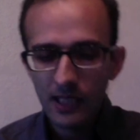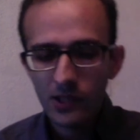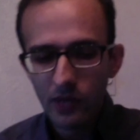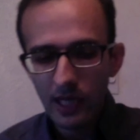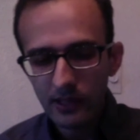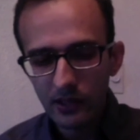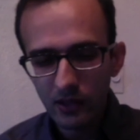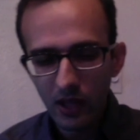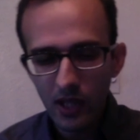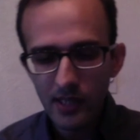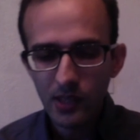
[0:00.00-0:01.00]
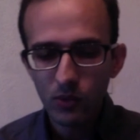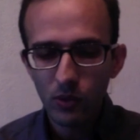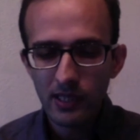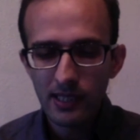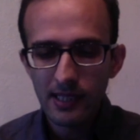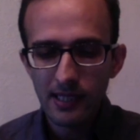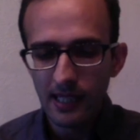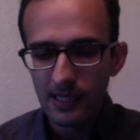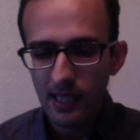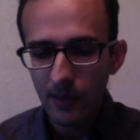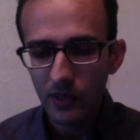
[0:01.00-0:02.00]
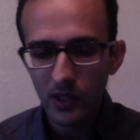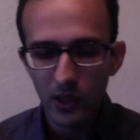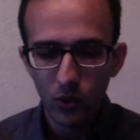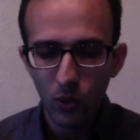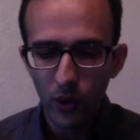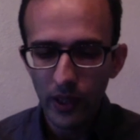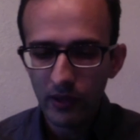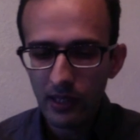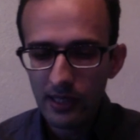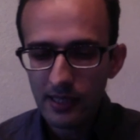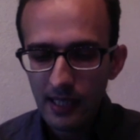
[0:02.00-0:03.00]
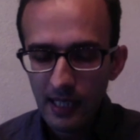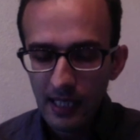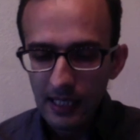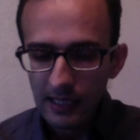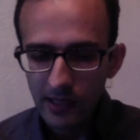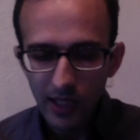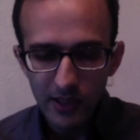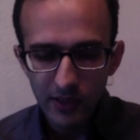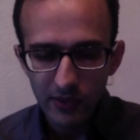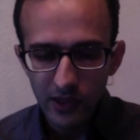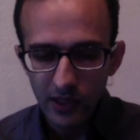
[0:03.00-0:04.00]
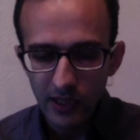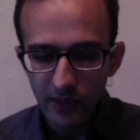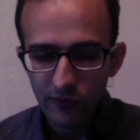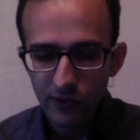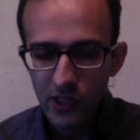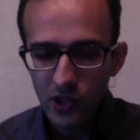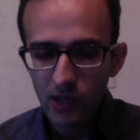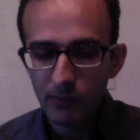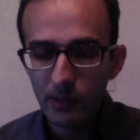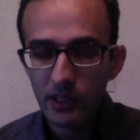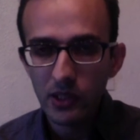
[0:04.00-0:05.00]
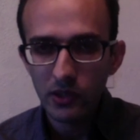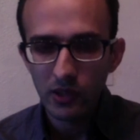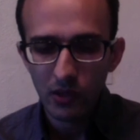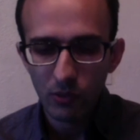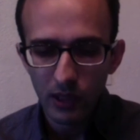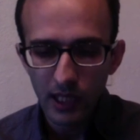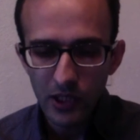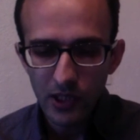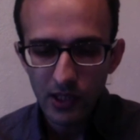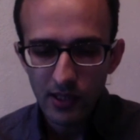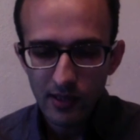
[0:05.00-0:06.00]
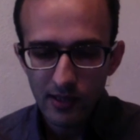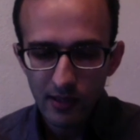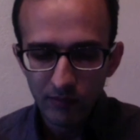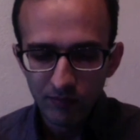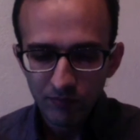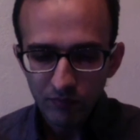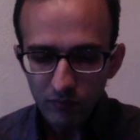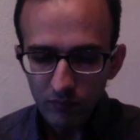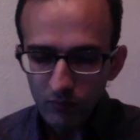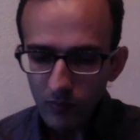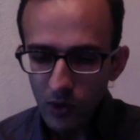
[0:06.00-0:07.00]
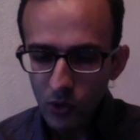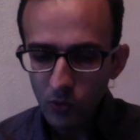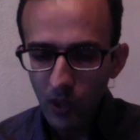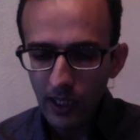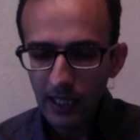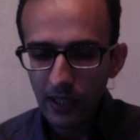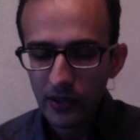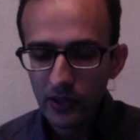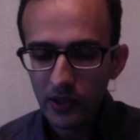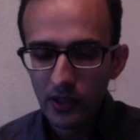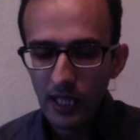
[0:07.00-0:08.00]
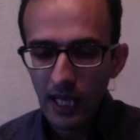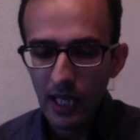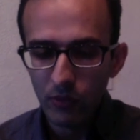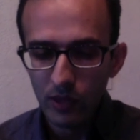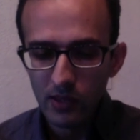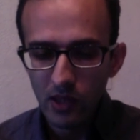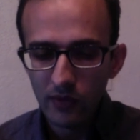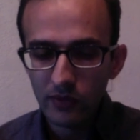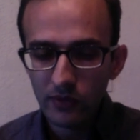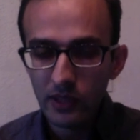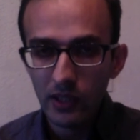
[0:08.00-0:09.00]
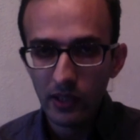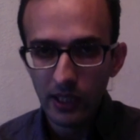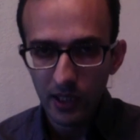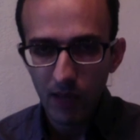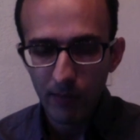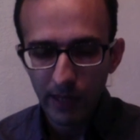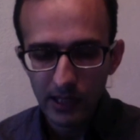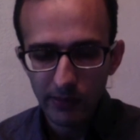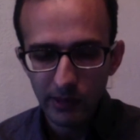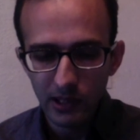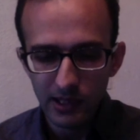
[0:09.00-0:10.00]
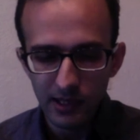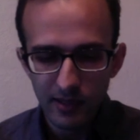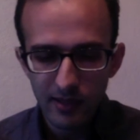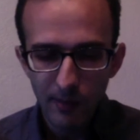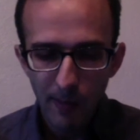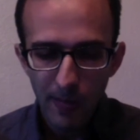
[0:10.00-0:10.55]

track their consequences, examine their coherence in light of their inferential material relations to one another, and resolve their incompatibilities.